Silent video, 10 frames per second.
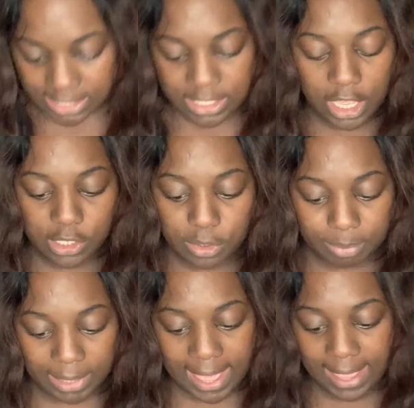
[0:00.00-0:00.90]
in the color
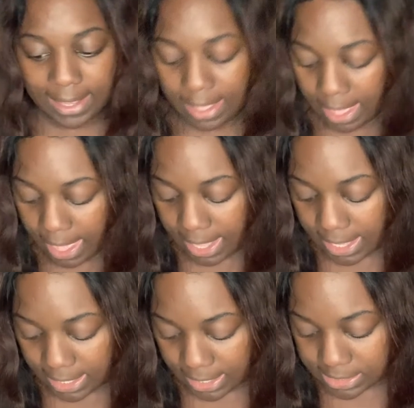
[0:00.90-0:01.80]
black.
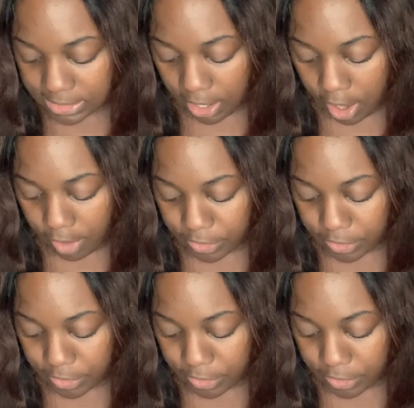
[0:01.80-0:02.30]
It is called